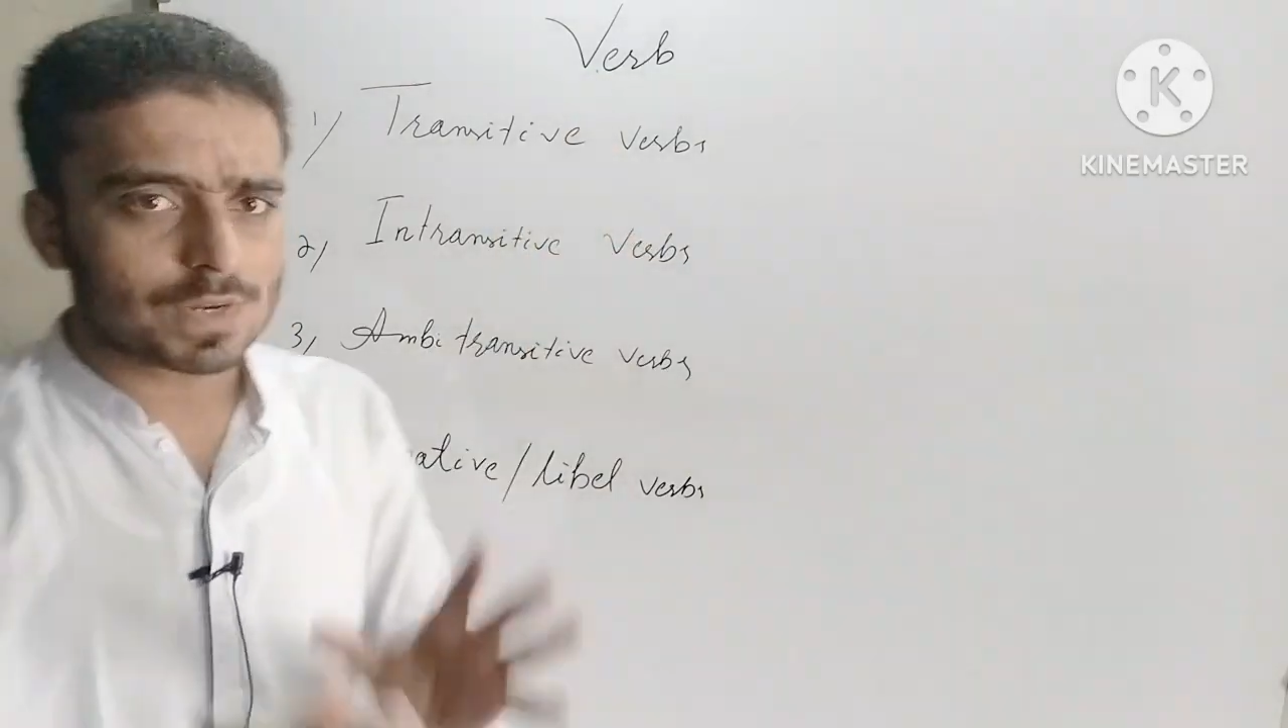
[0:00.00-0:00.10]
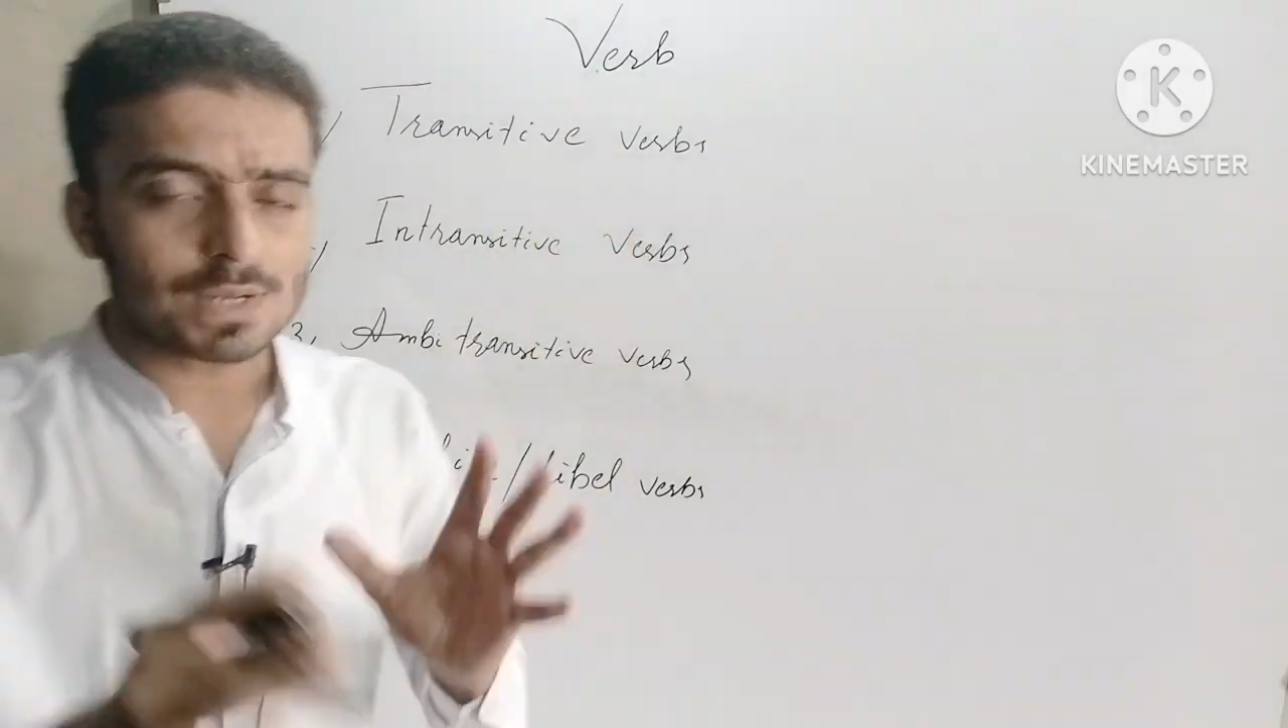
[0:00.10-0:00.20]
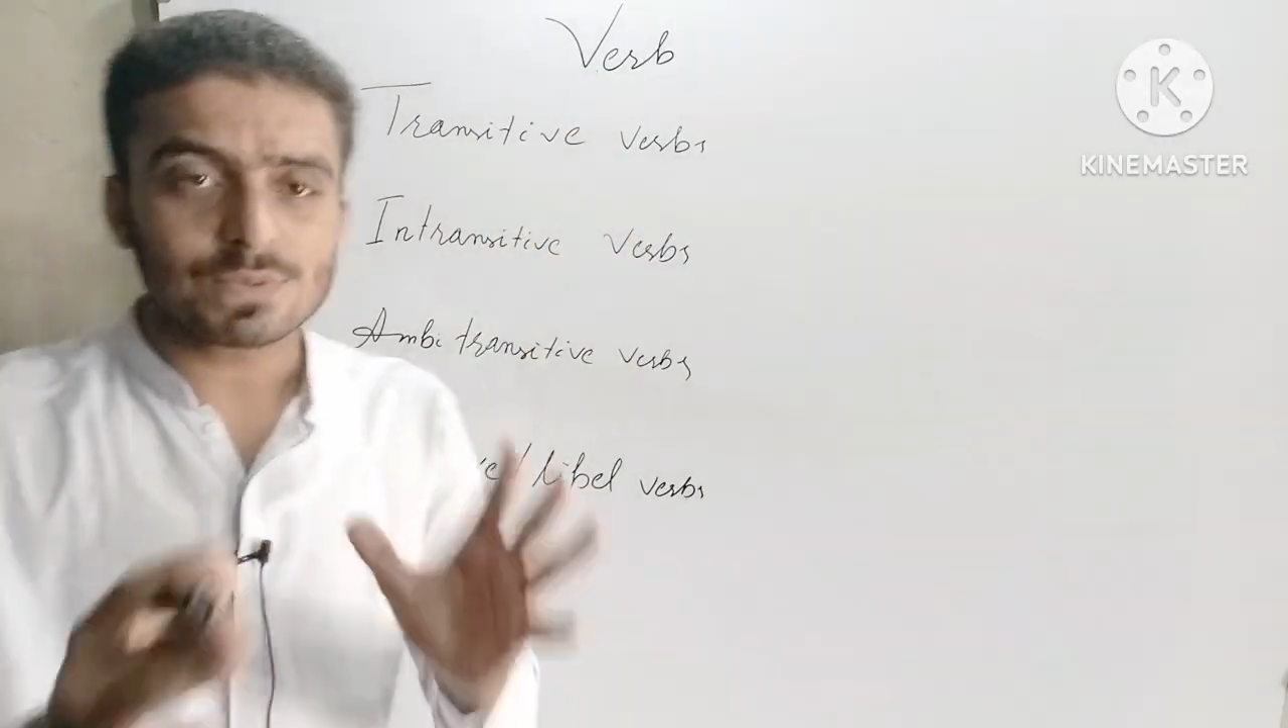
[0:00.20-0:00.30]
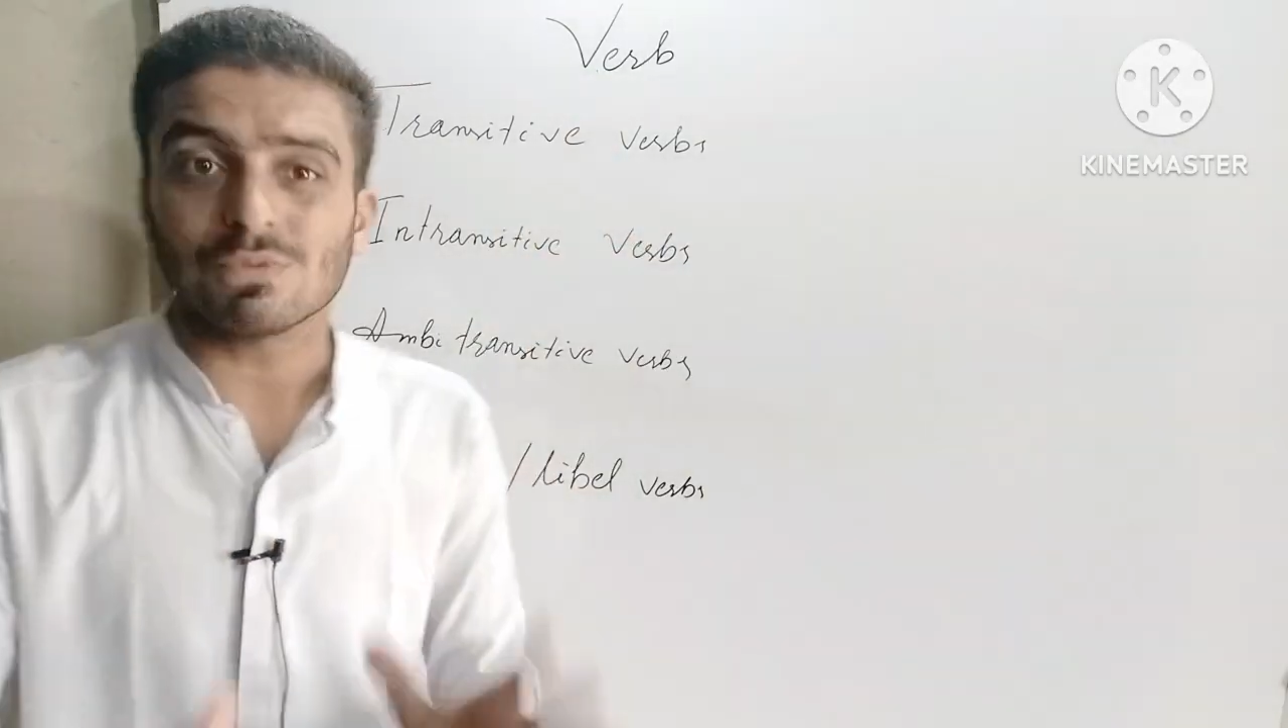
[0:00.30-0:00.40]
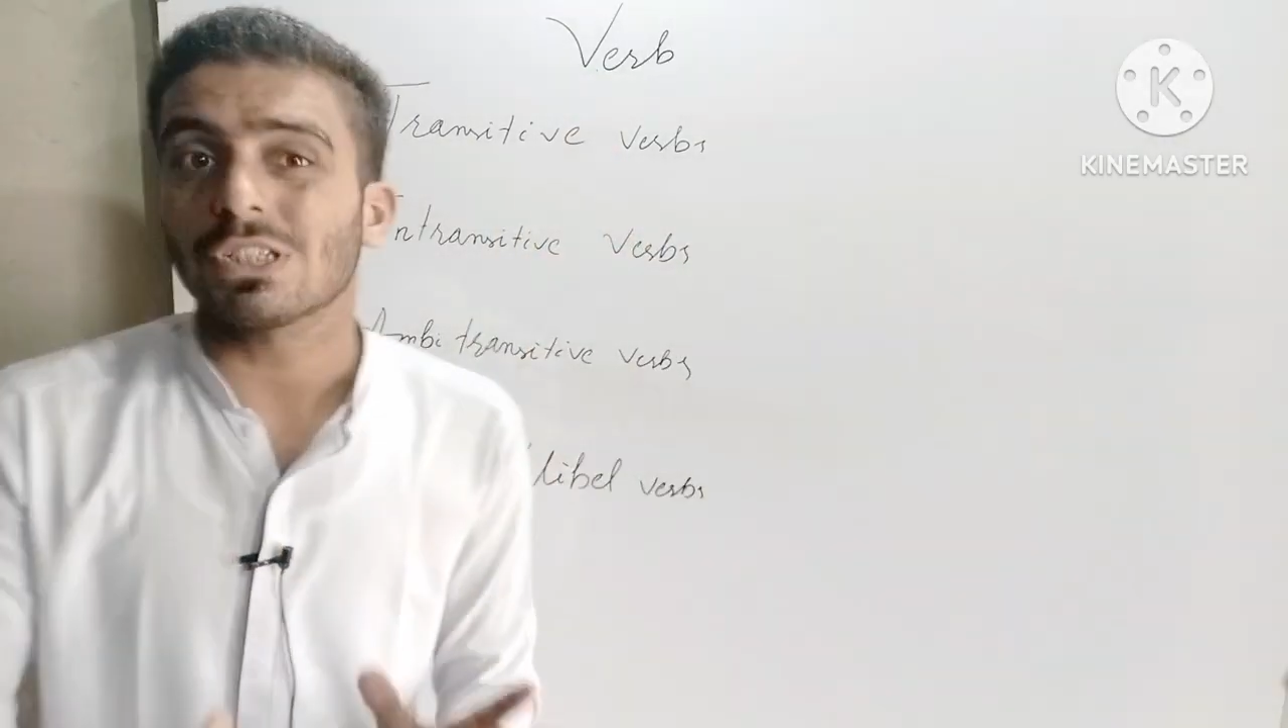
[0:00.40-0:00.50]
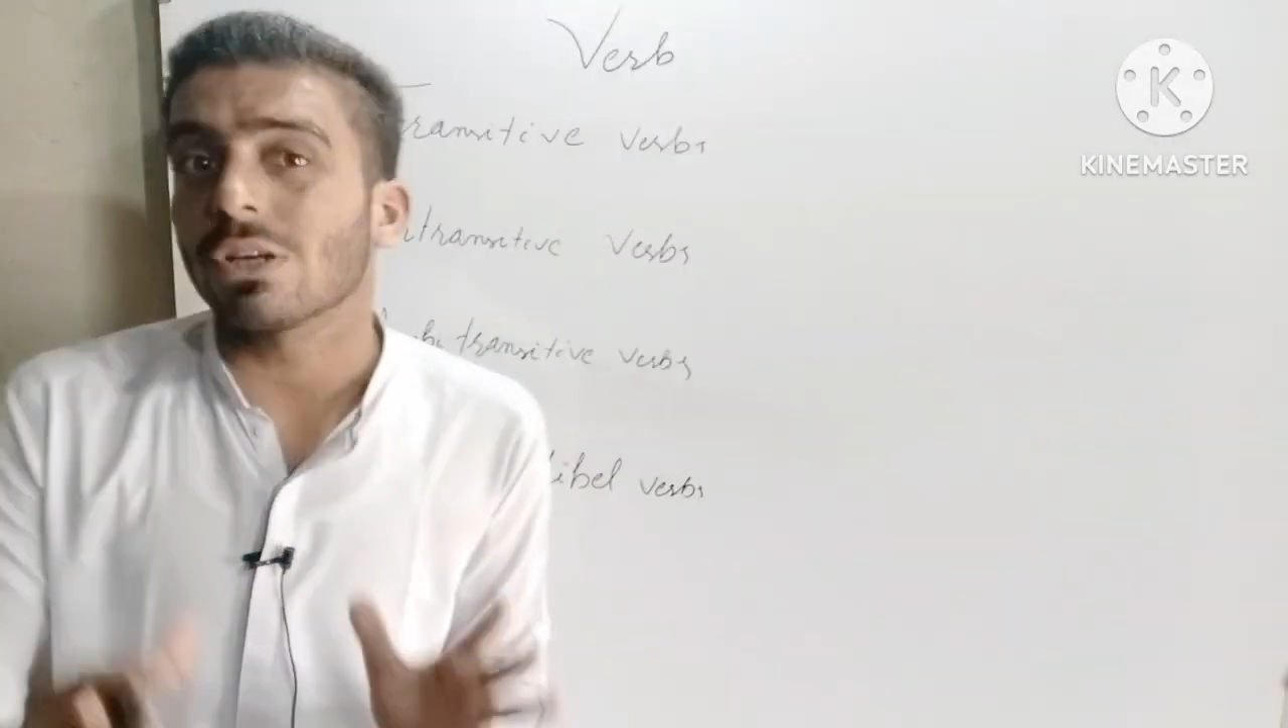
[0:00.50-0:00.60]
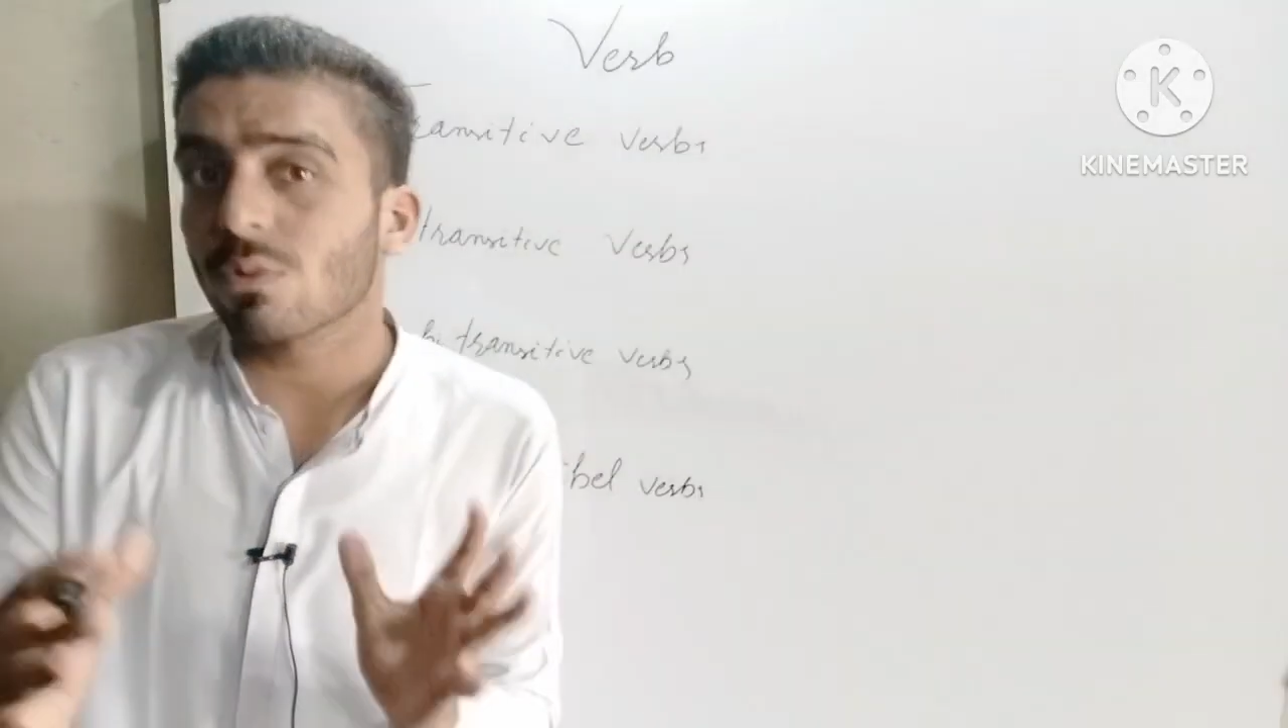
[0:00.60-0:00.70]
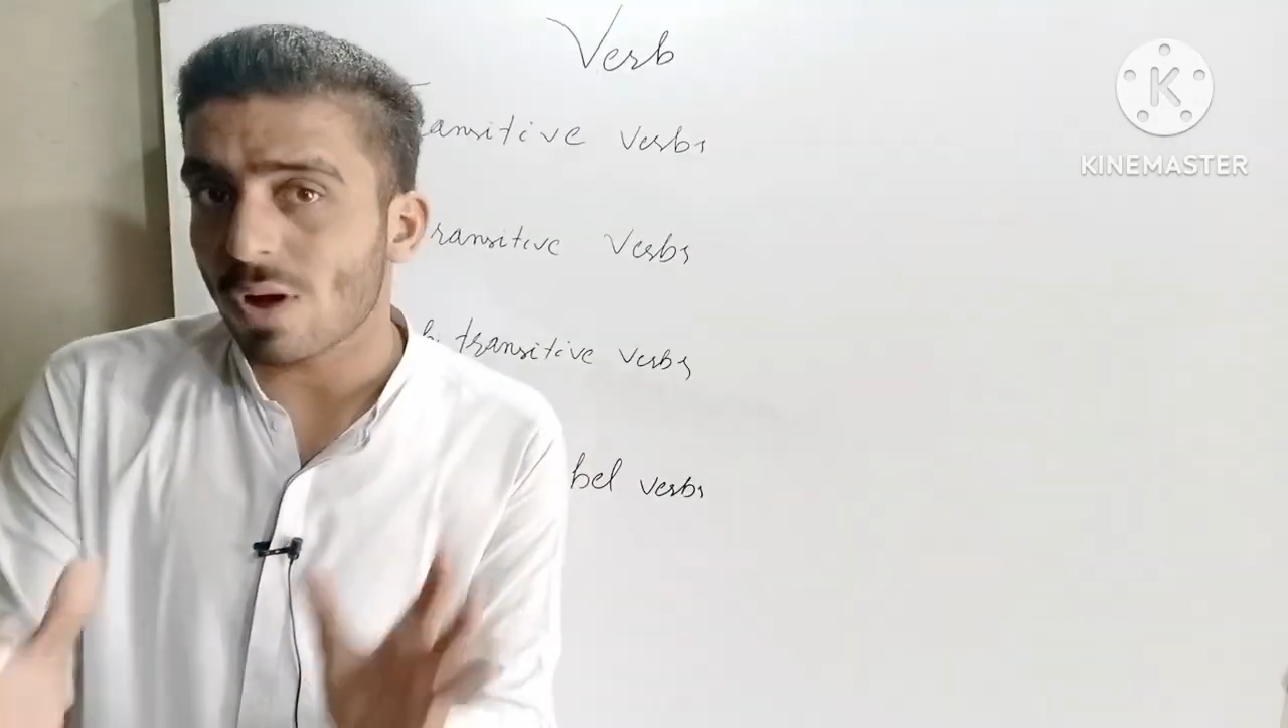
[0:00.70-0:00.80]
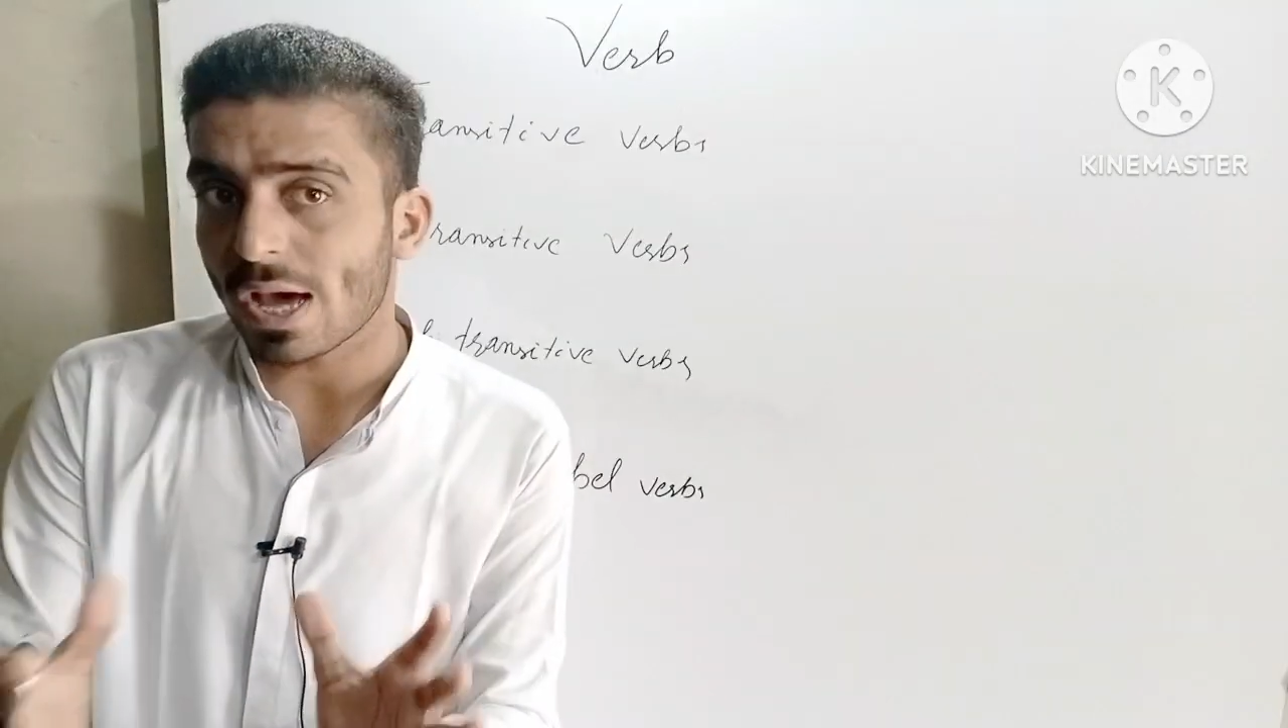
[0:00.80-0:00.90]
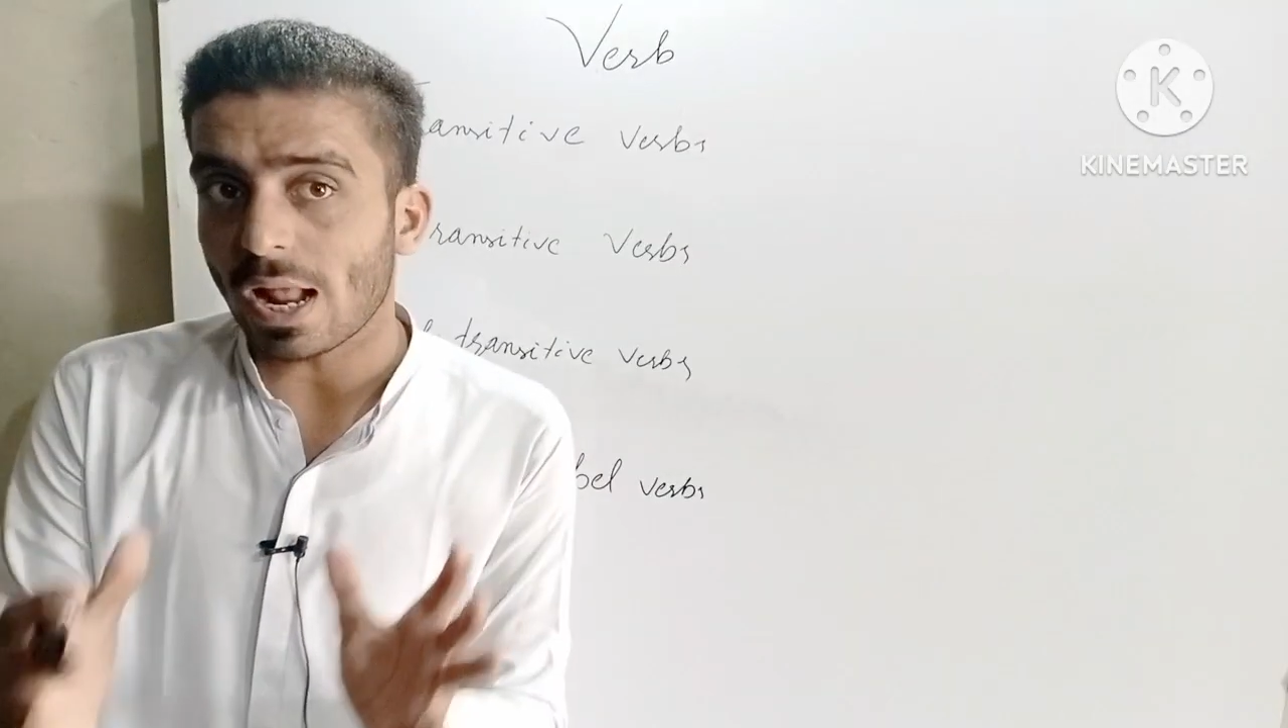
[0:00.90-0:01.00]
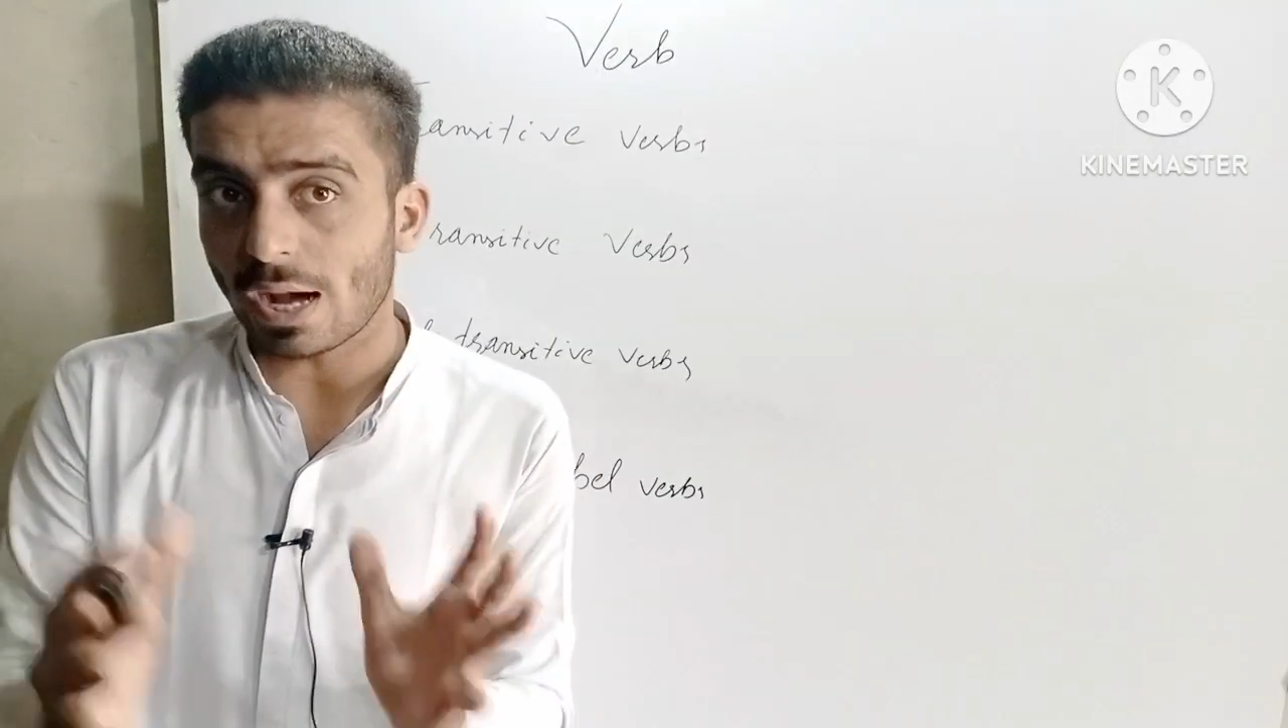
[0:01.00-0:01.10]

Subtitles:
verbs which require